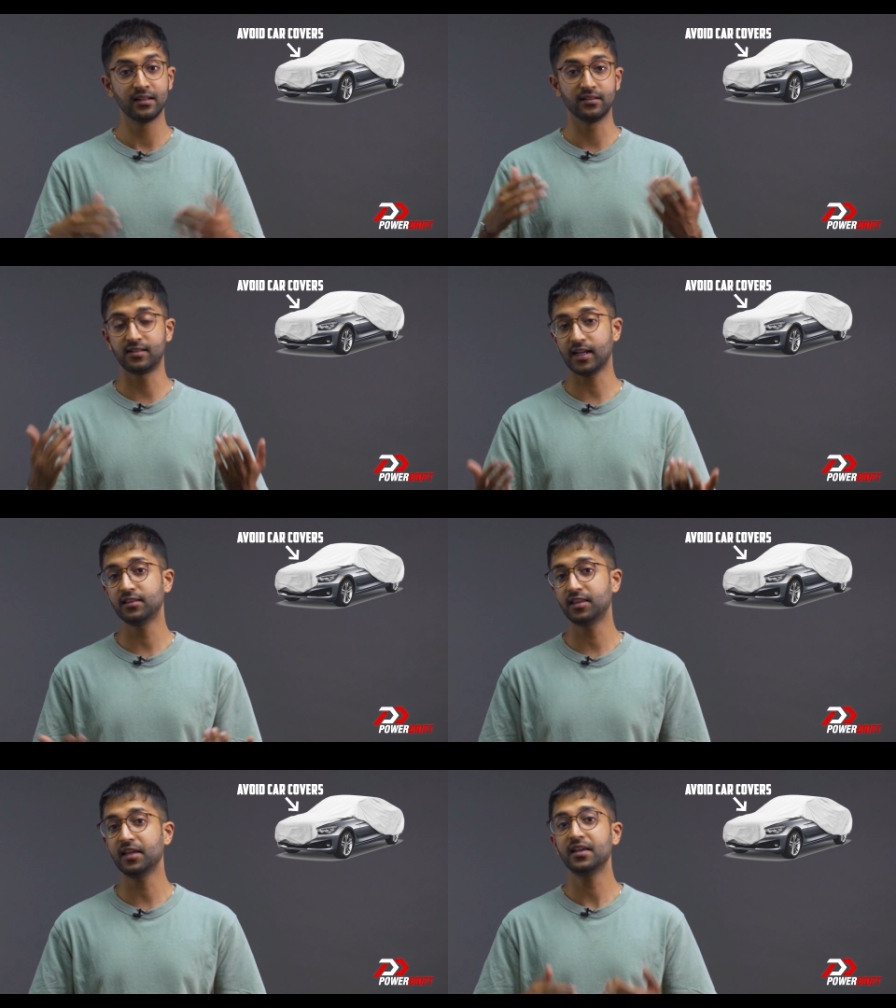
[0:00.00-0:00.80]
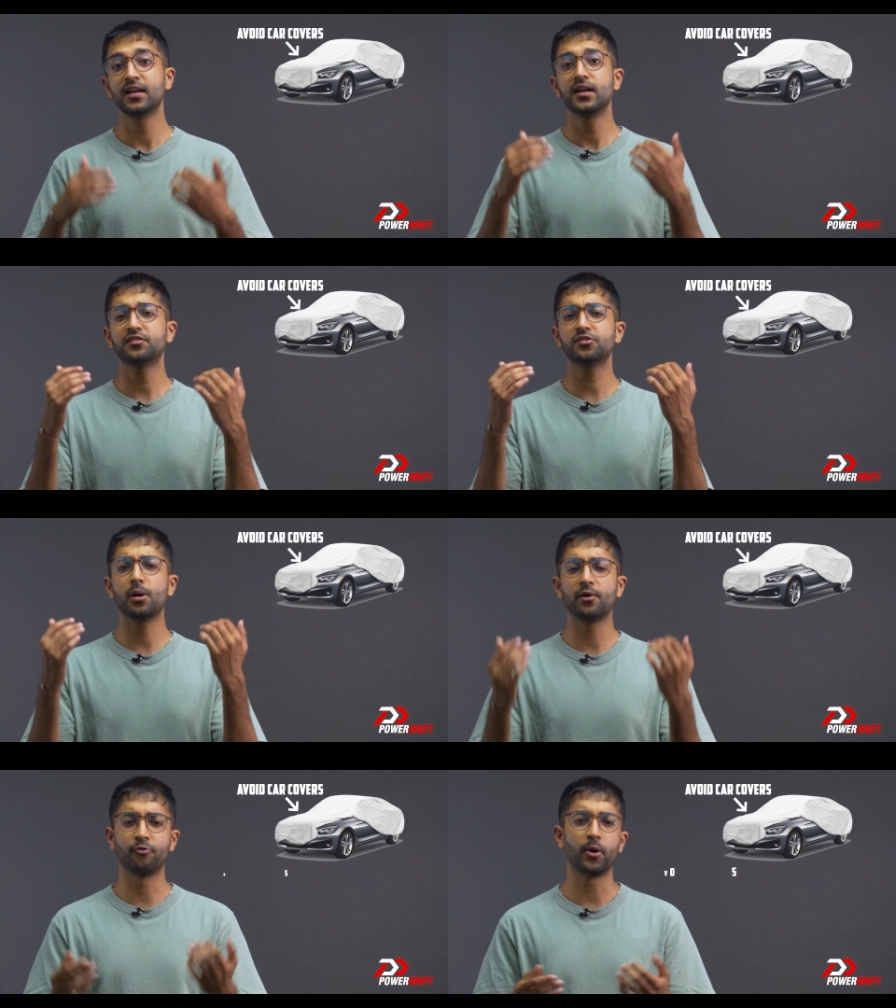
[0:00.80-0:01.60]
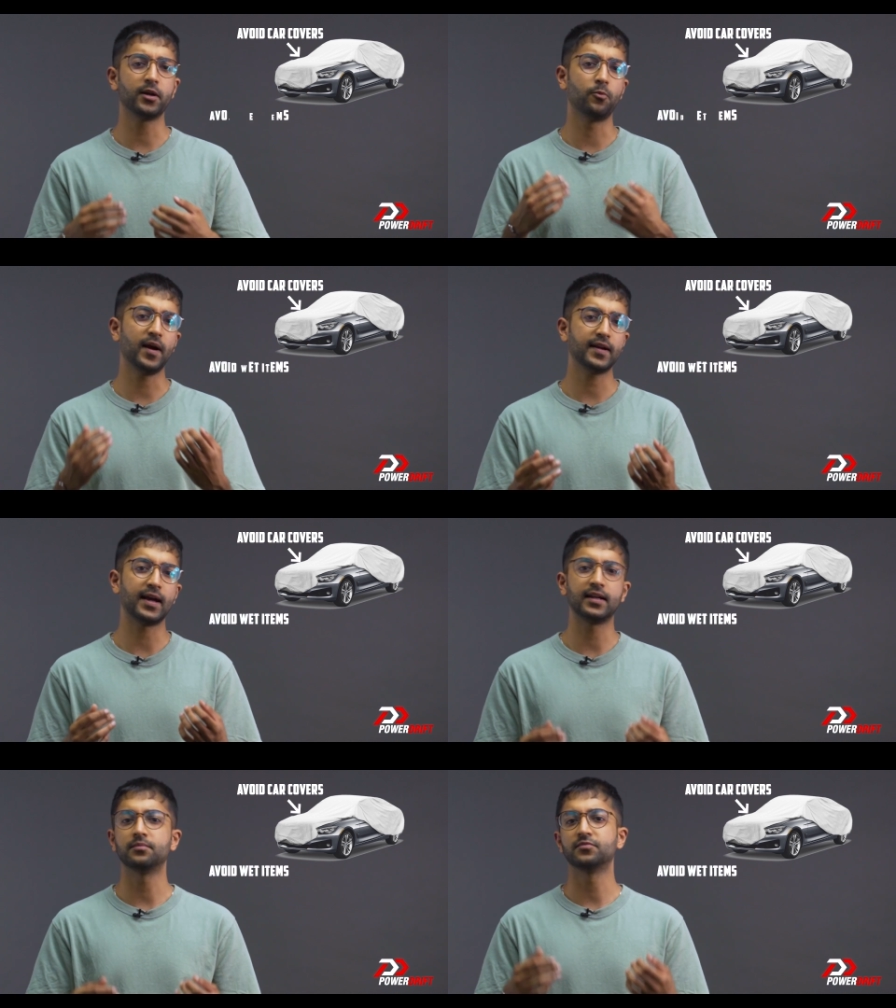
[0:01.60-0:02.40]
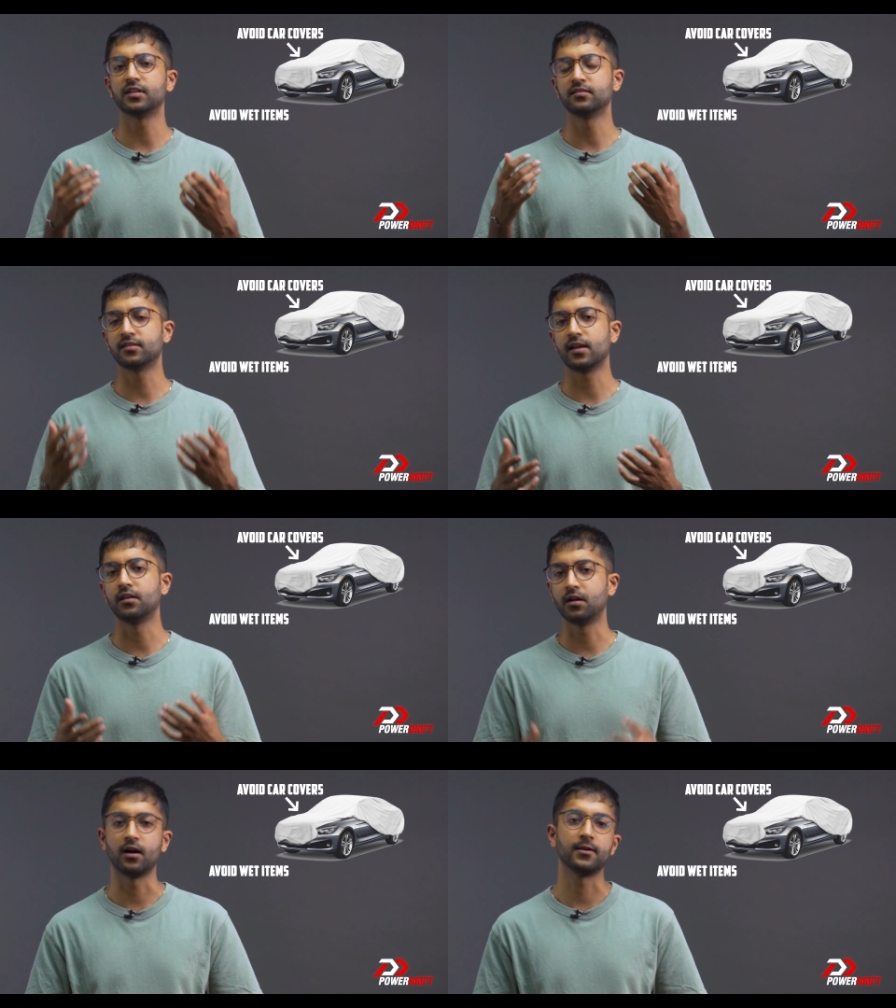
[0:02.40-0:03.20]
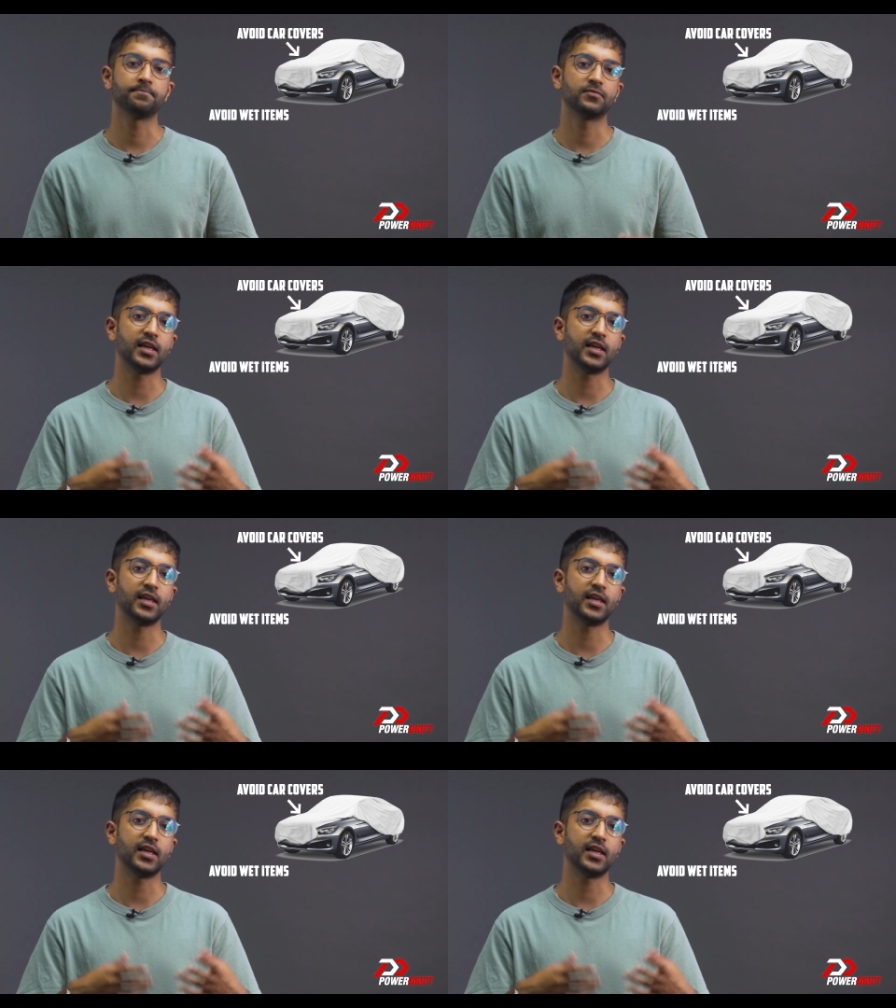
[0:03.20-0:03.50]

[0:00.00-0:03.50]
The second thing is to avoid wet items inside the car.